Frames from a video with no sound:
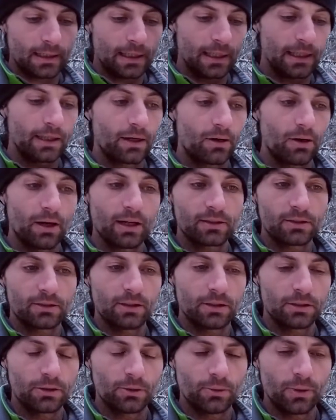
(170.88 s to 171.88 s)
I think their
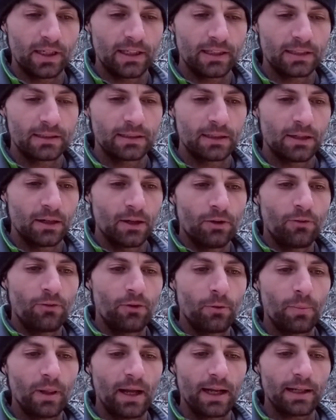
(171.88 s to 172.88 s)
accessories
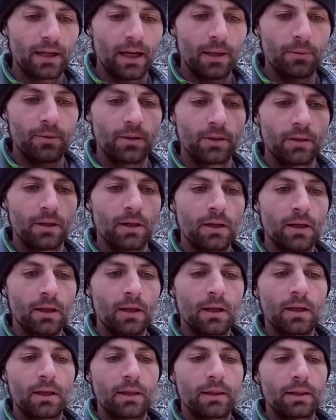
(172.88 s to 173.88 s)
for Black Diamond,
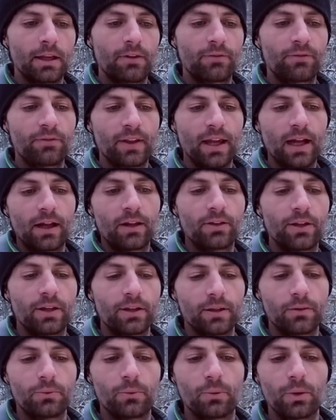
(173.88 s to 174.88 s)
they've nailed
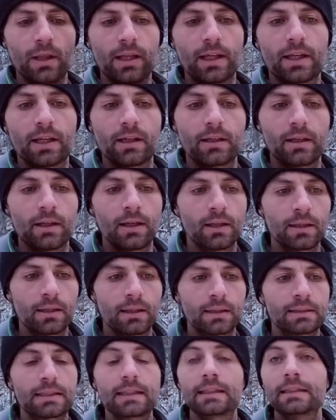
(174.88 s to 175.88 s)
it really good.
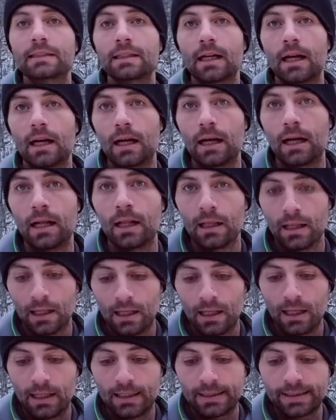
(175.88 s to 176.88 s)
This is a
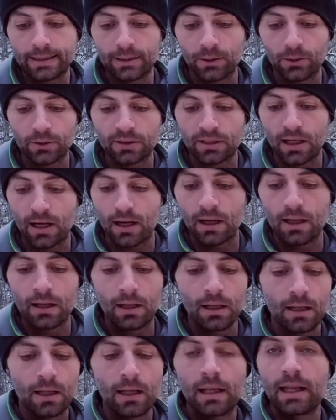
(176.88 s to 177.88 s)
snow saw.
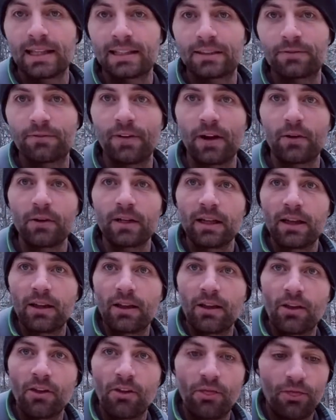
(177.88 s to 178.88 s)
It's very
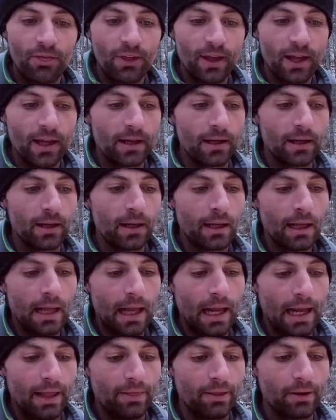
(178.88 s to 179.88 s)
thin
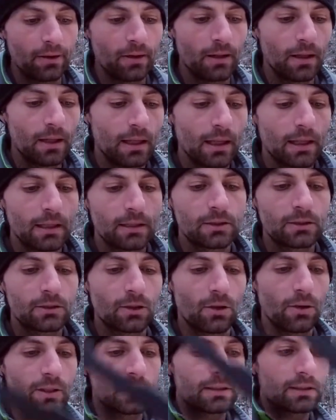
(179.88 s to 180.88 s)
handle,
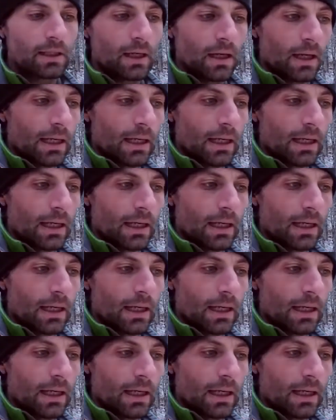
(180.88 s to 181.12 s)
so it's